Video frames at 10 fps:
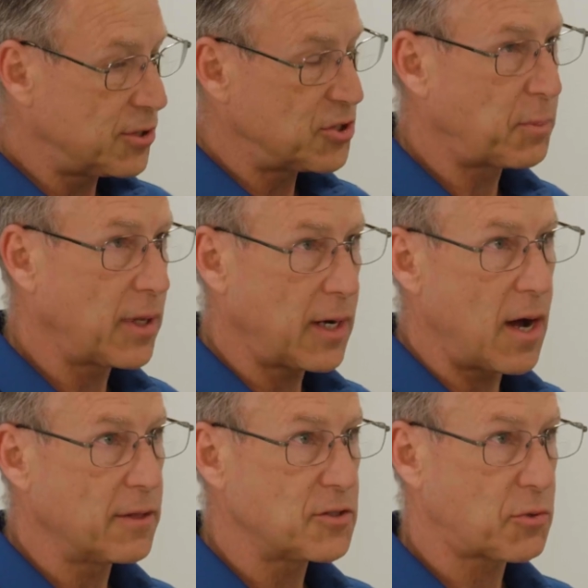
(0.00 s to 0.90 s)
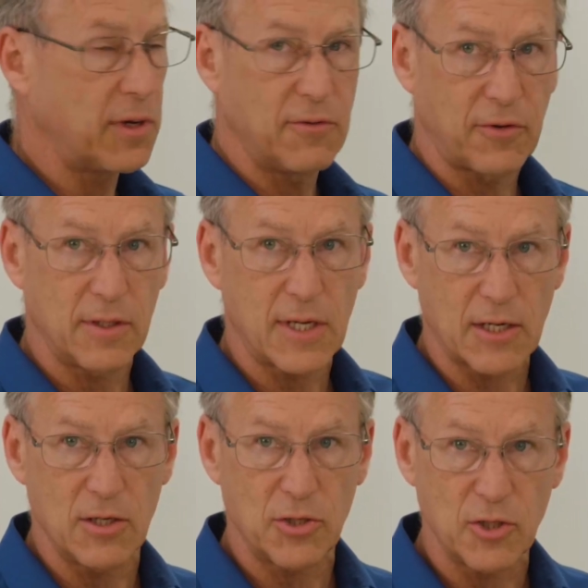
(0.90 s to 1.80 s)
are displayed on the screen for the
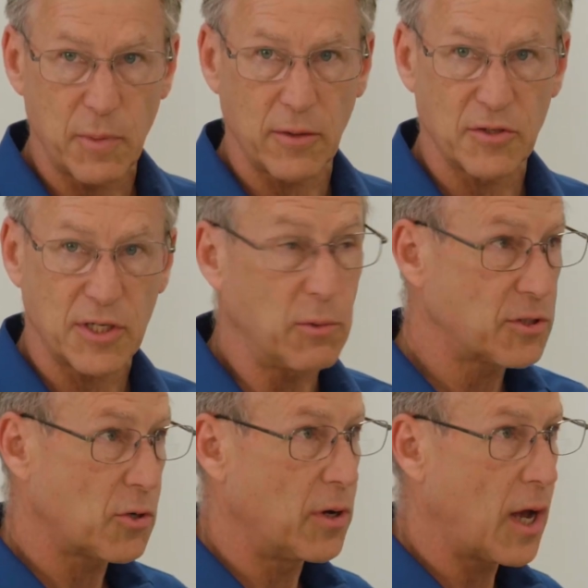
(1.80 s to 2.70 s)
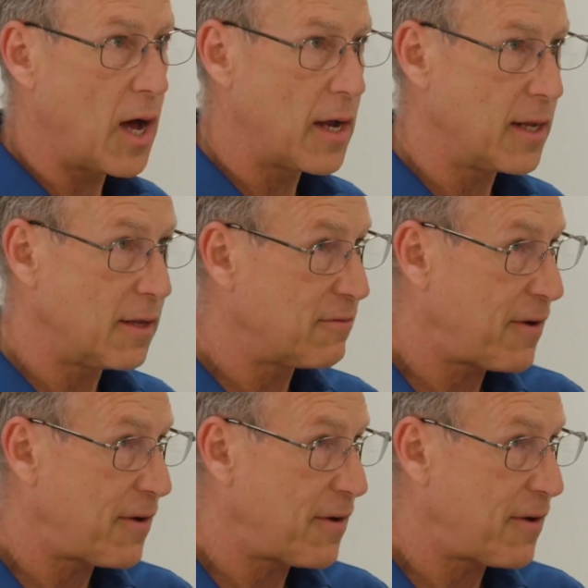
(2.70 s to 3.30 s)
technicians to be able to see what's going on, and then the